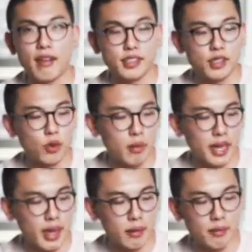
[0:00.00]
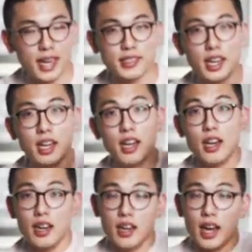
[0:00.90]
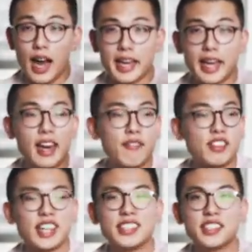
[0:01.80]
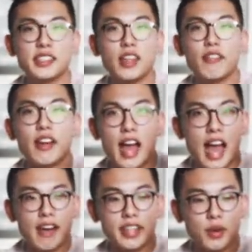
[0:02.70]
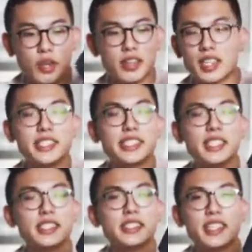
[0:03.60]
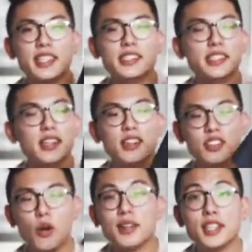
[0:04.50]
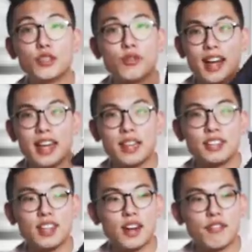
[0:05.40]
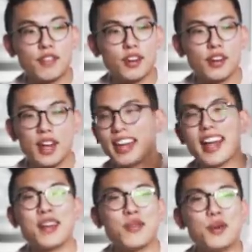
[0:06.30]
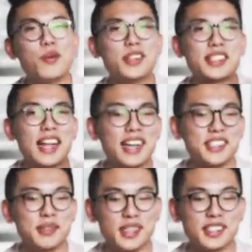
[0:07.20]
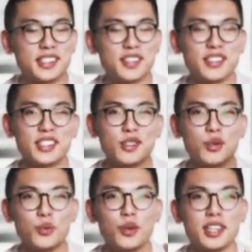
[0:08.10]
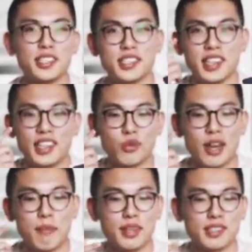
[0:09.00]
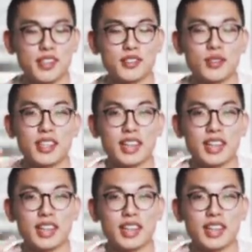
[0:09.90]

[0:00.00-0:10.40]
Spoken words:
every single one of my camera bags. I can't emphasize this enough. Having one of these things is so essential for any photographer and anyone who wears glasses, because it serves as a two-in-one. It's a lens wipe, but it's also a